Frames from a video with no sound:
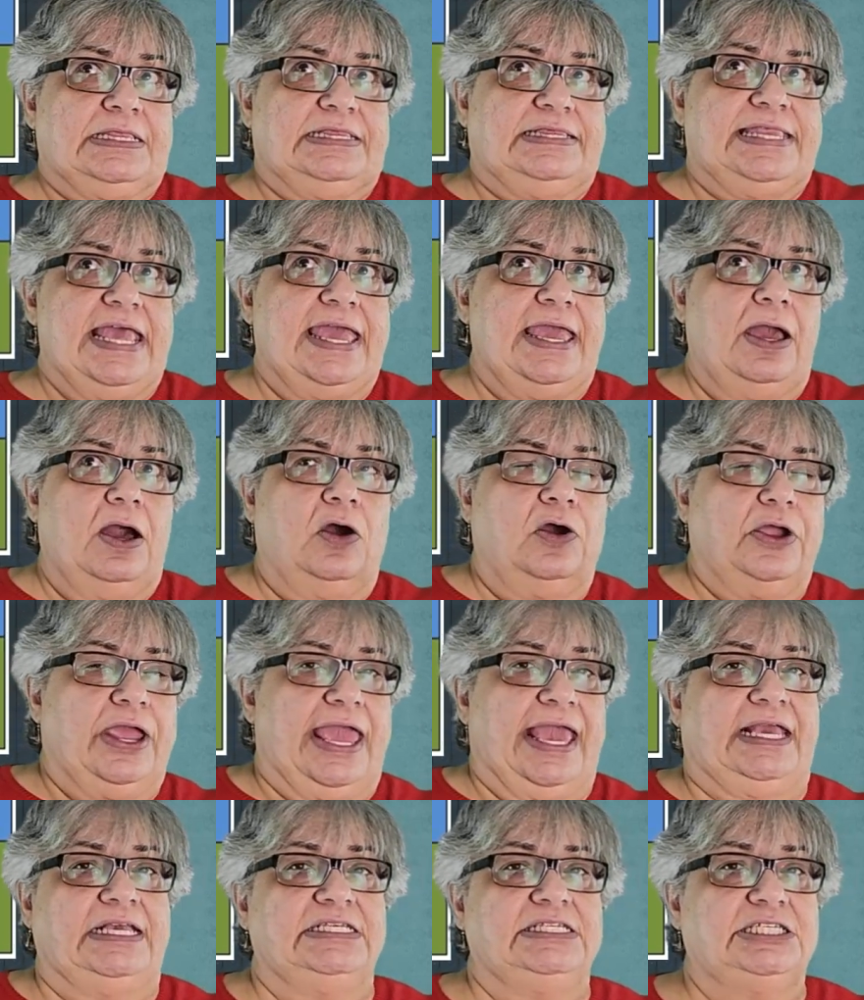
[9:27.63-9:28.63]
they are
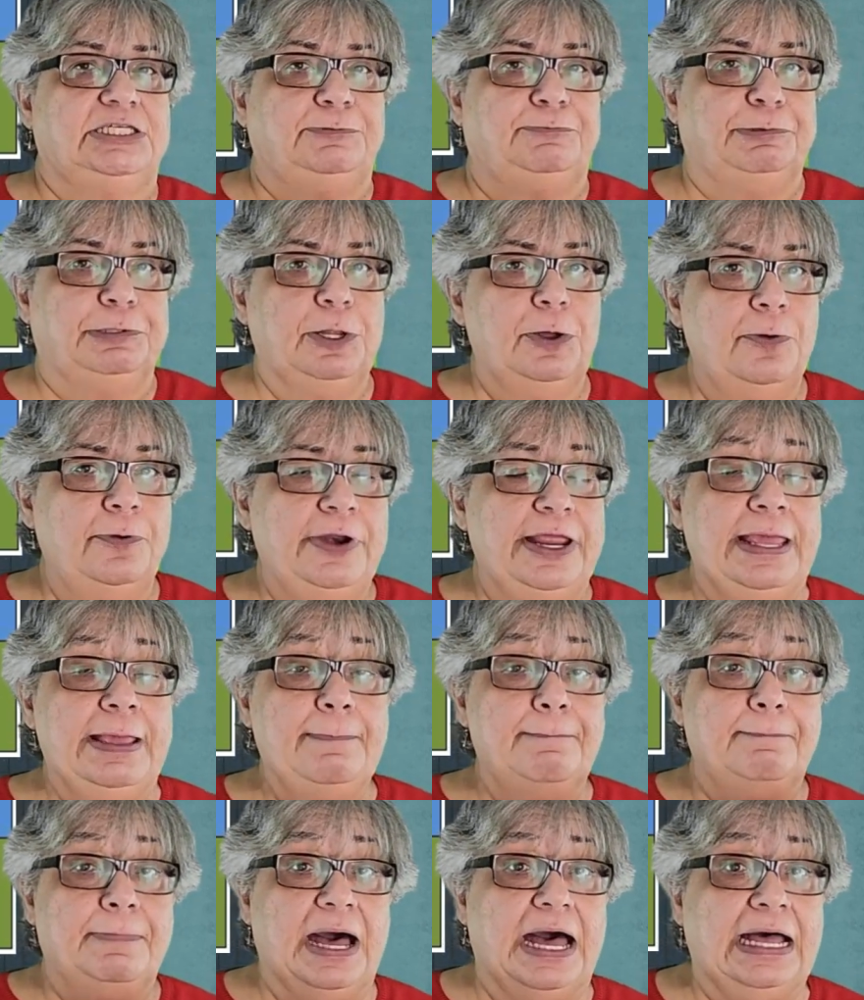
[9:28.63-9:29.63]

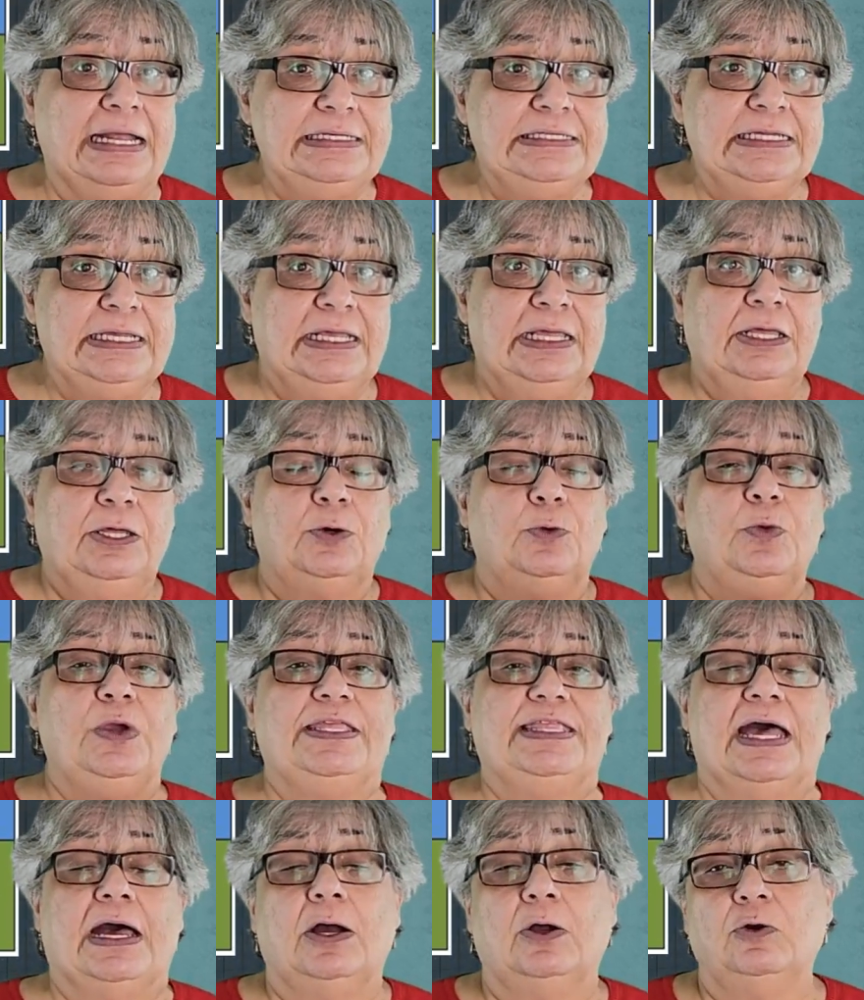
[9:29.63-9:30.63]
exploring, but
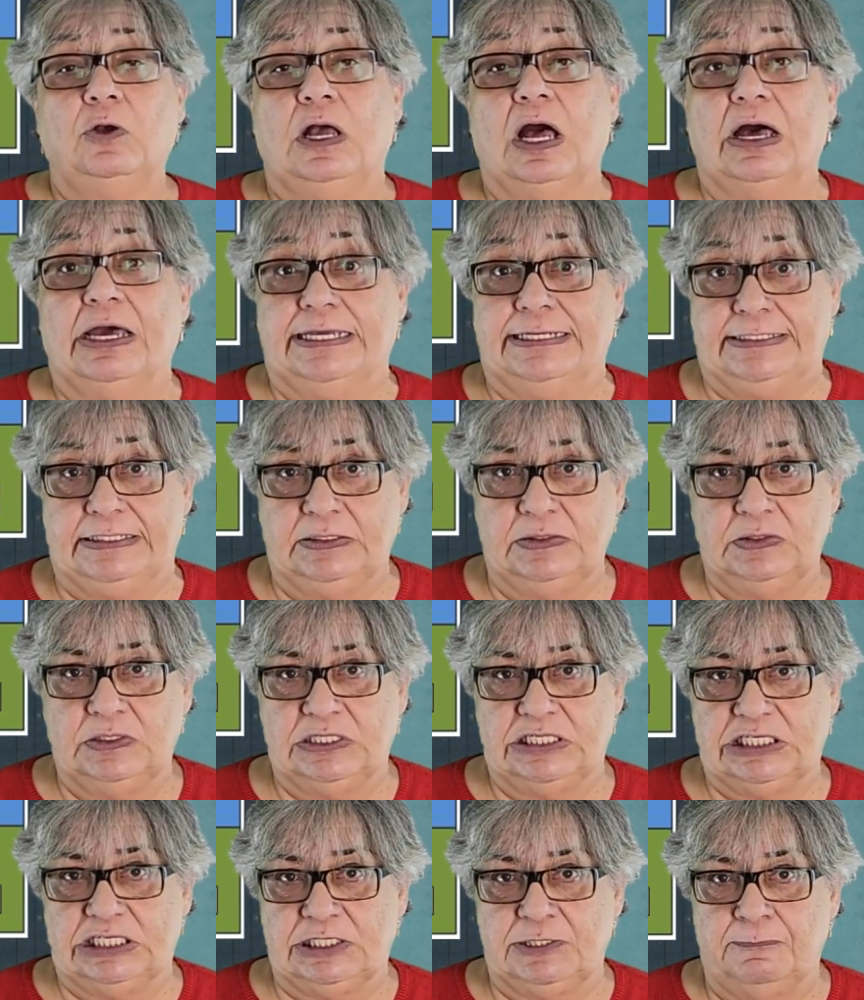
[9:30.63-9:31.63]
with our
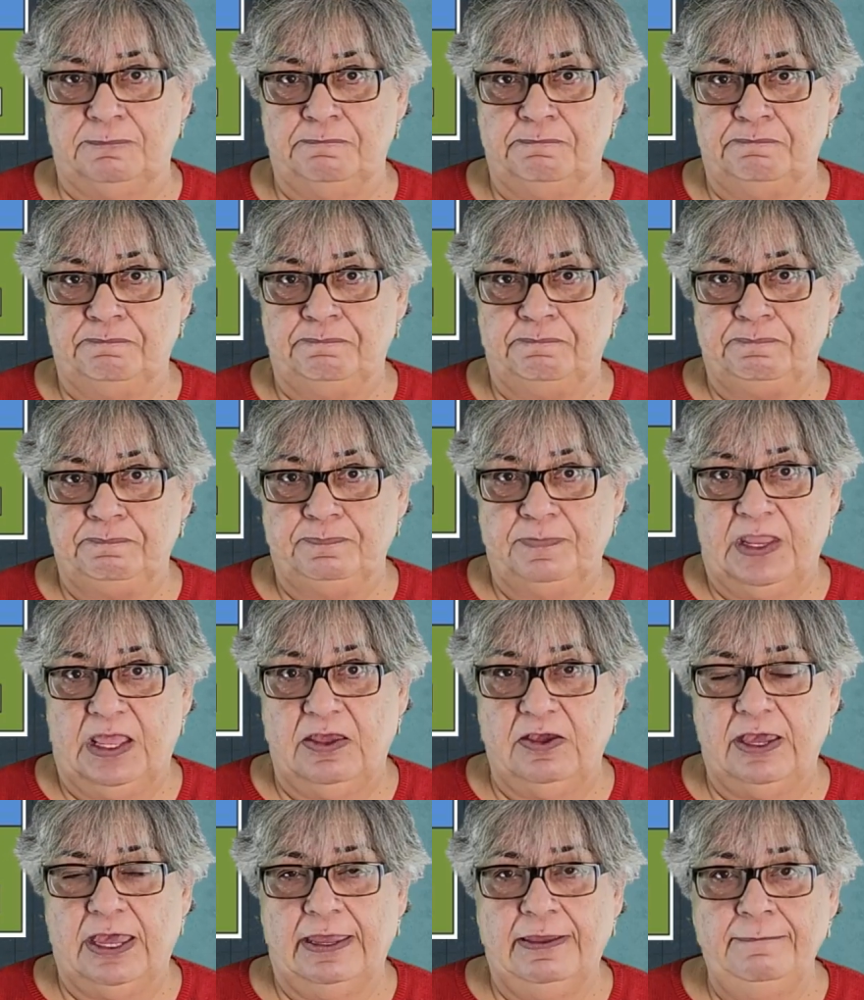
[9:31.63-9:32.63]
guidance.
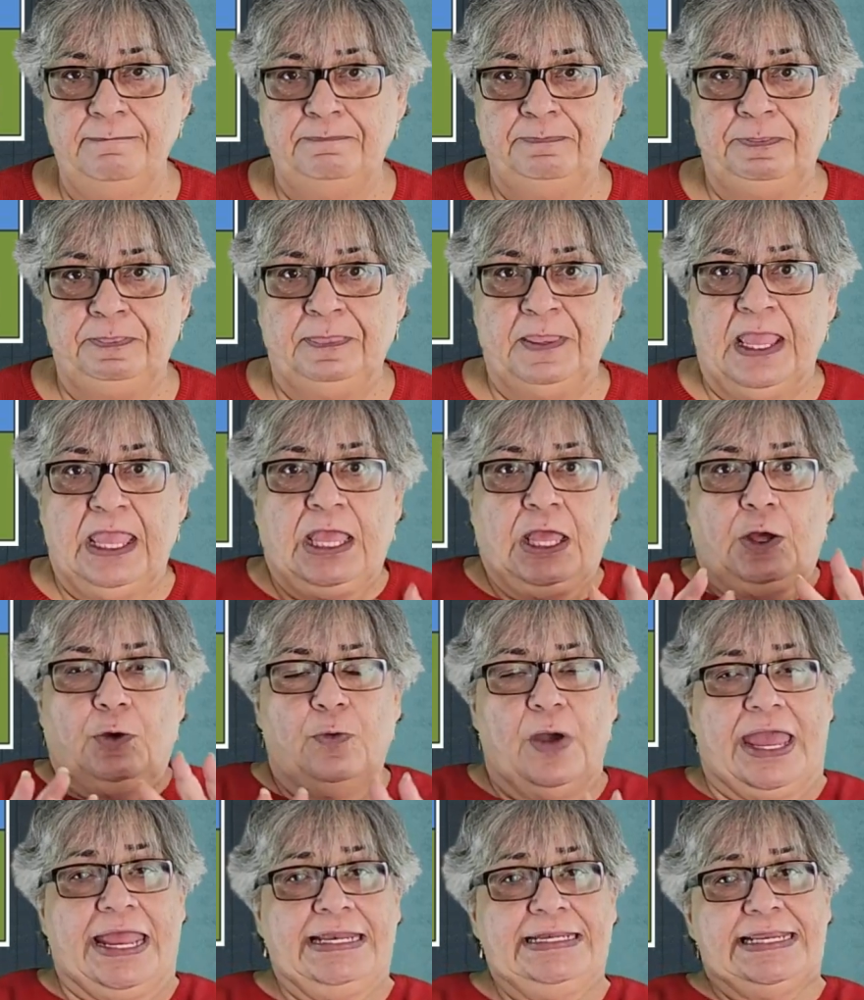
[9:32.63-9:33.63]
Okay,
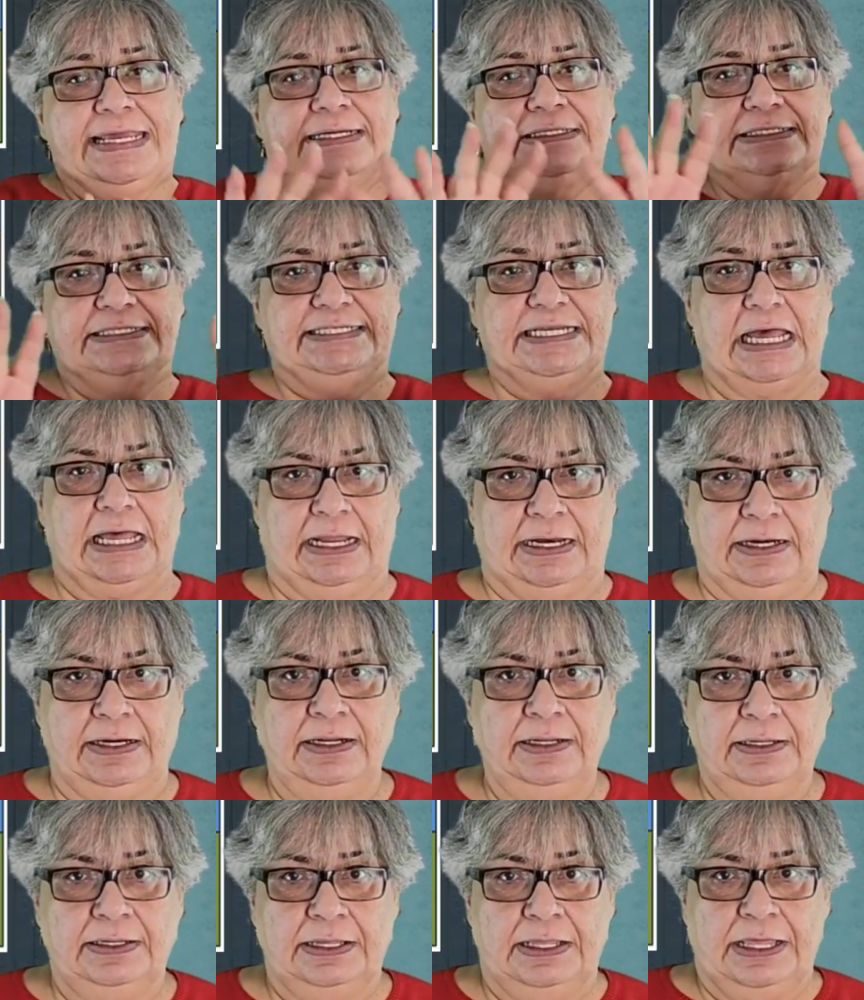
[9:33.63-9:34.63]
when they are
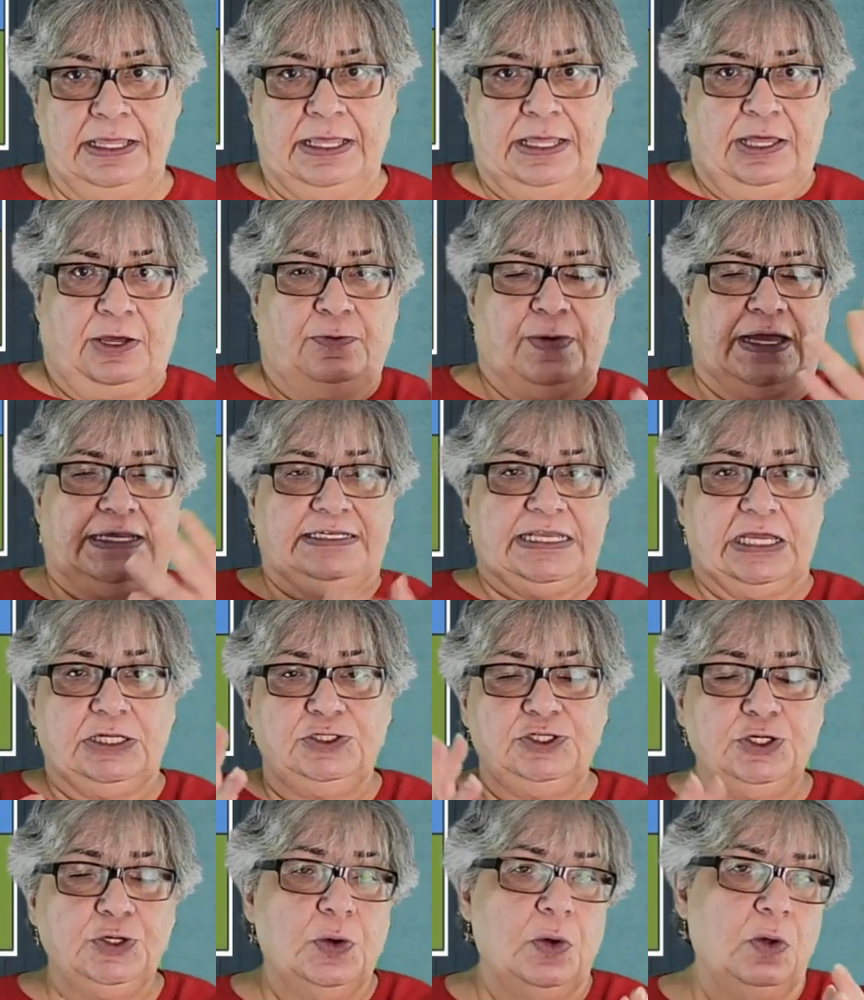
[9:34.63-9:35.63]
done, when they
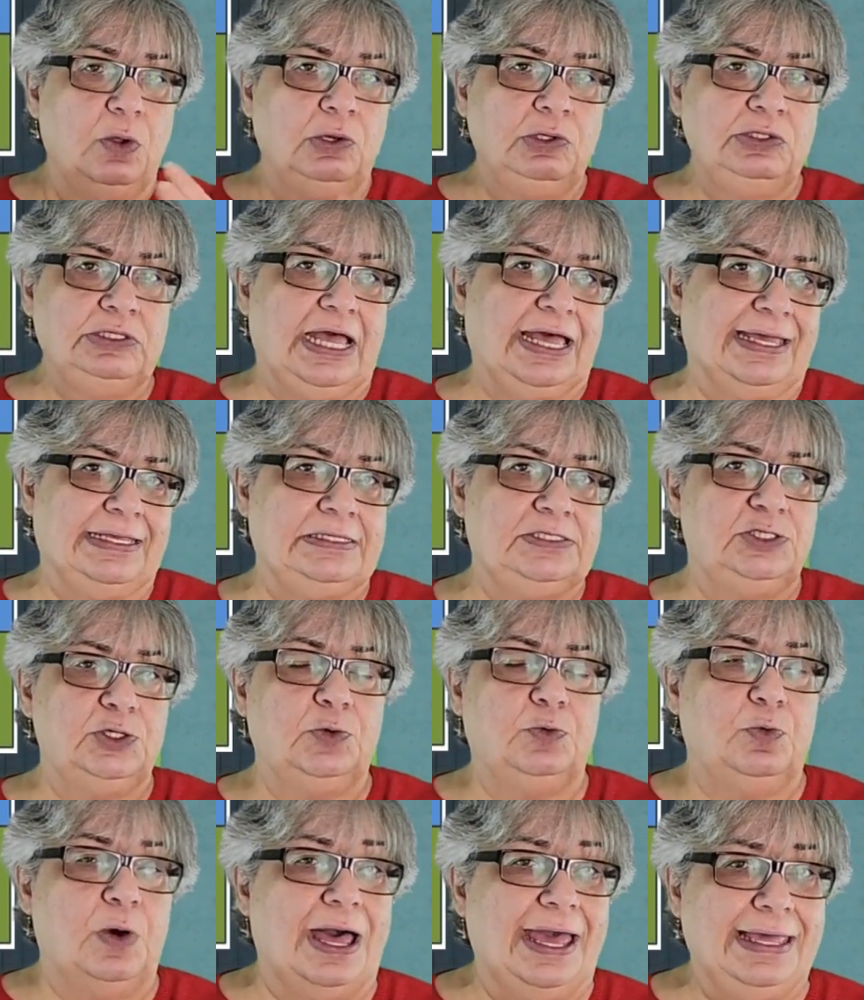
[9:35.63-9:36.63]
do all kinds
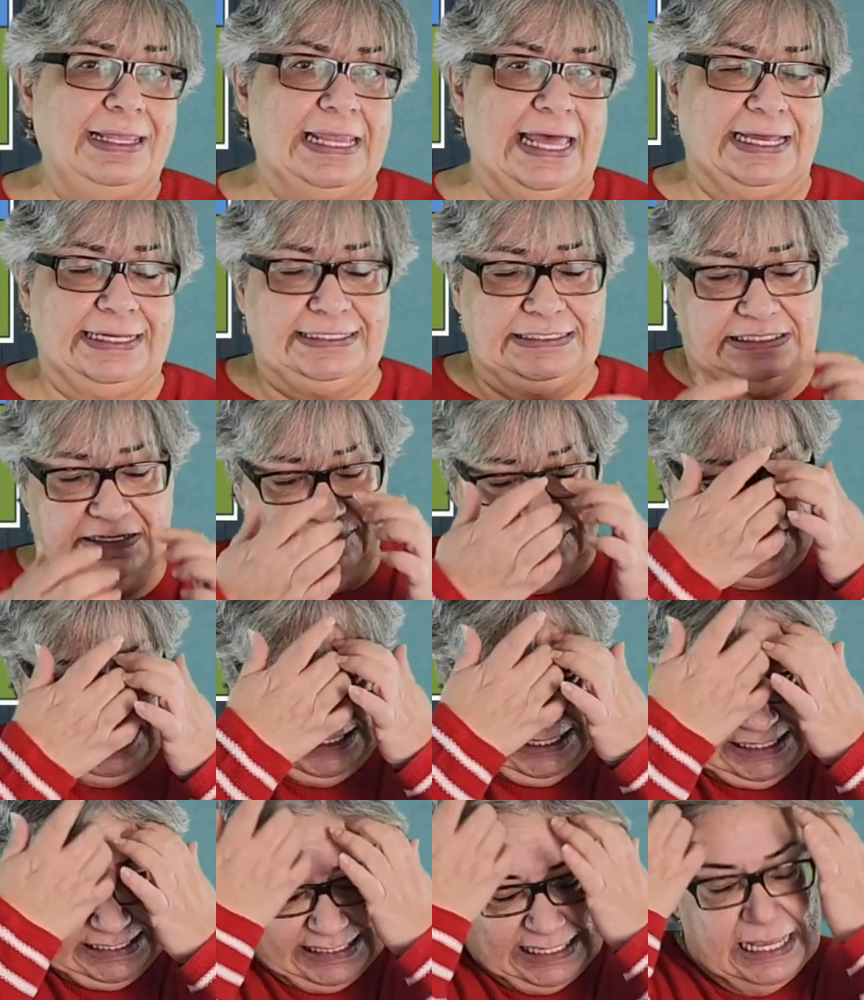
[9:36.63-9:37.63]
of wild
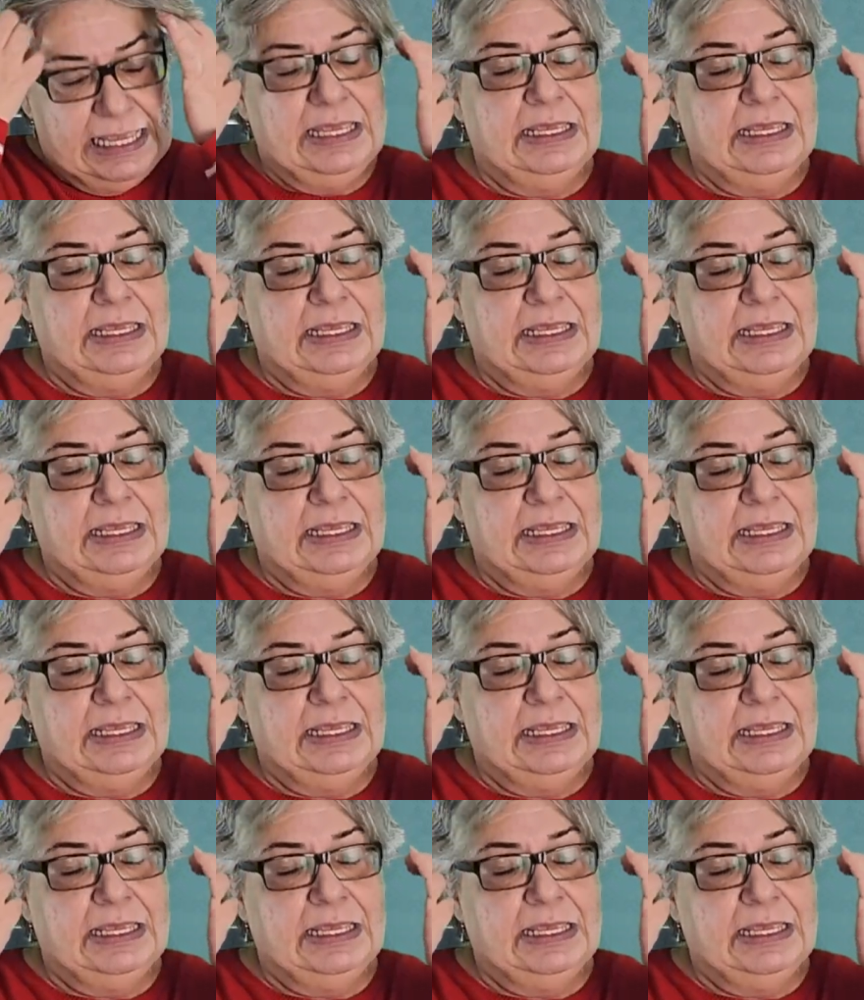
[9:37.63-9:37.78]
activities